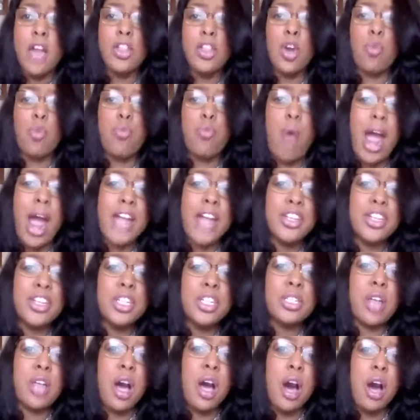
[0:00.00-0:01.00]
The
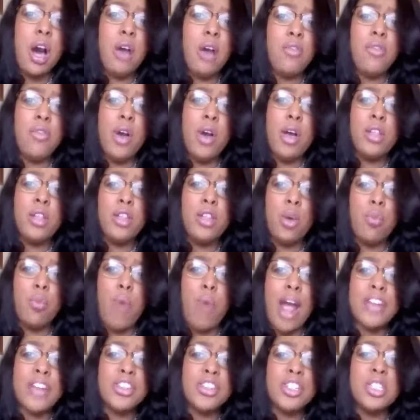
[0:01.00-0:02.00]
righteous of the
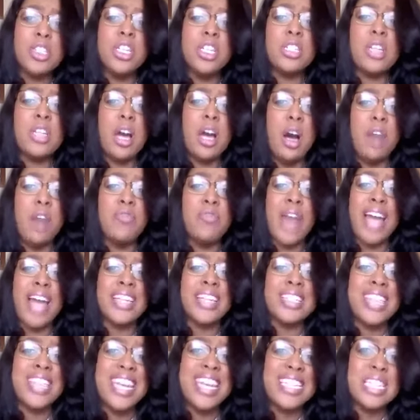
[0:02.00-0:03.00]
righteousness of thy
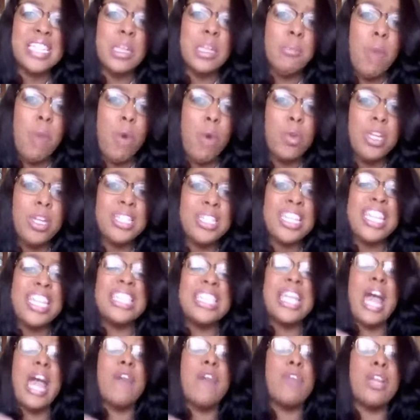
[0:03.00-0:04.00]
testimonies
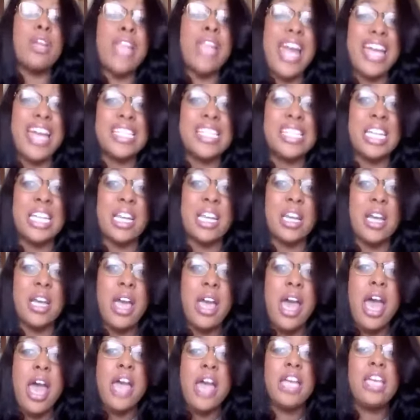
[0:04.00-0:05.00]
is everlasting.
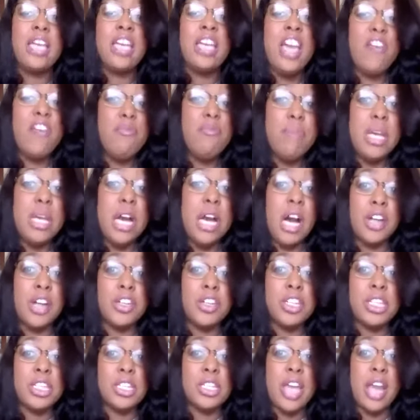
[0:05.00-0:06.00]
Give me
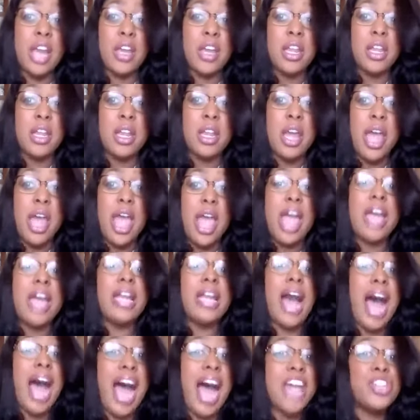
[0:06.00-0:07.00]
understanding,
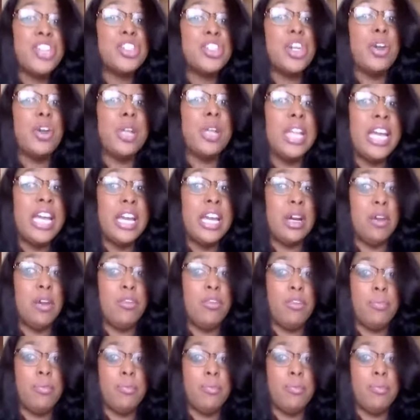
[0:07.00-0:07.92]
and I shall live.